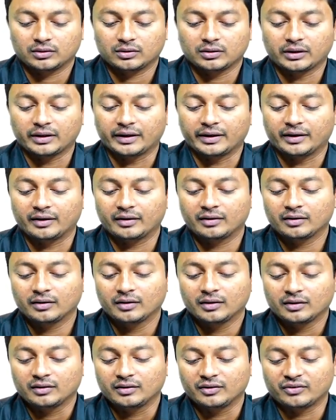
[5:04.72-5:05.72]
and
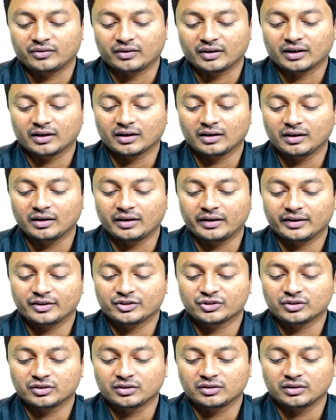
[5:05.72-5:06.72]
the second
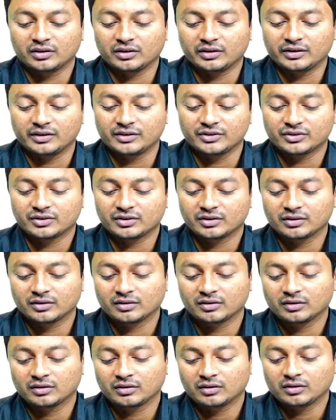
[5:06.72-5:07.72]
direction is
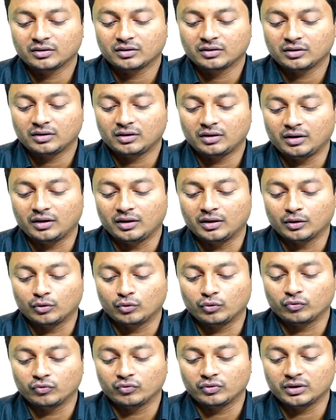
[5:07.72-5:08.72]

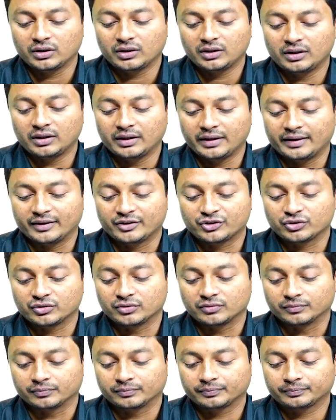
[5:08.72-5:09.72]
downward
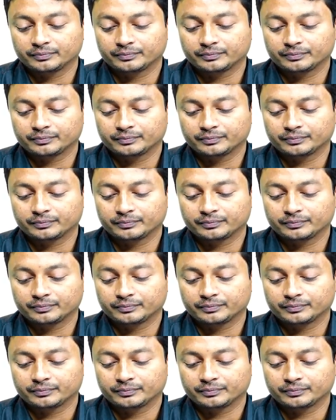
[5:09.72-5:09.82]
direction.